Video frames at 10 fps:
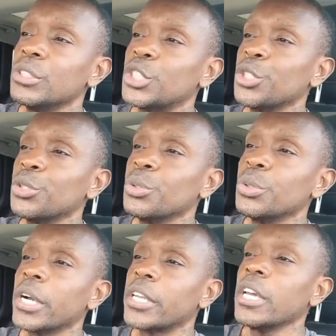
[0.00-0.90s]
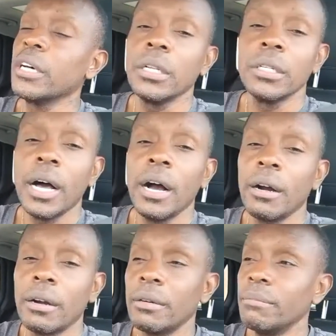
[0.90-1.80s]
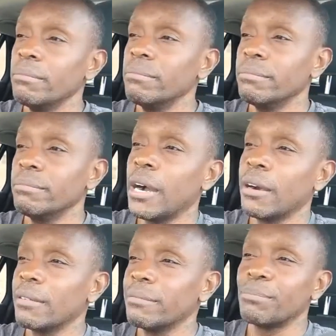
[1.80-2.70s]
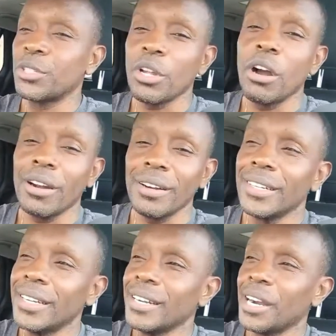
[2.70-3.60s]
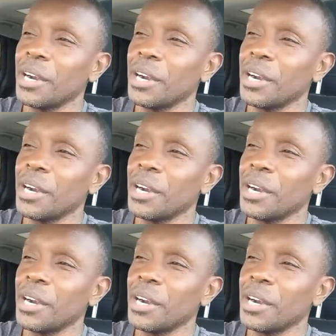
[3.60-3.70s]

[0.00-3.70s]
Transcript: to uh, kill our our star, mm-hmm.